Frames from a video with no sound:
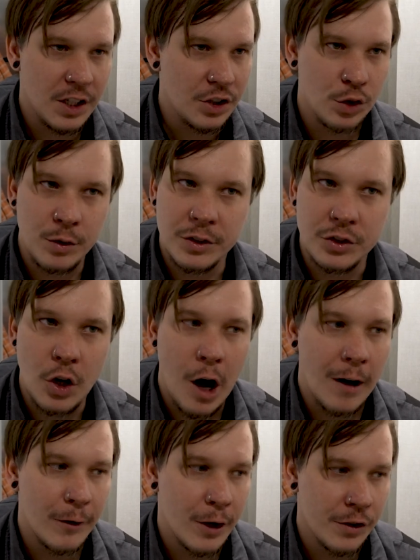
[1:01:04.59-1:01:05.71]
tissue
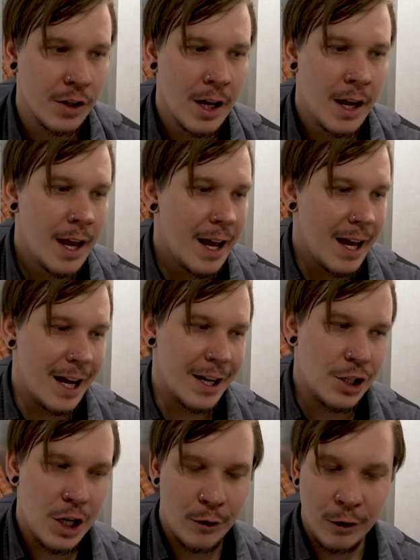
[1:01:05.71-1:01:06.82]
dissolvers,
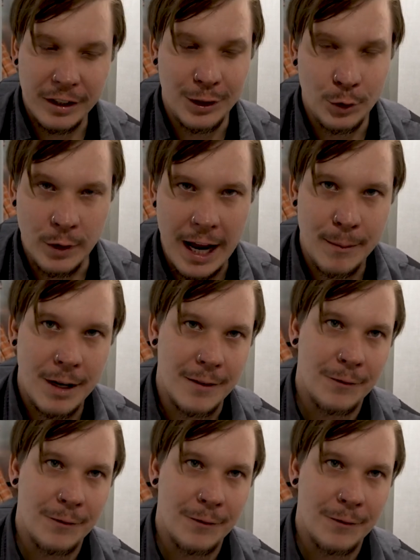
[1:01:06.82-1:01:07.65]
generally you name it,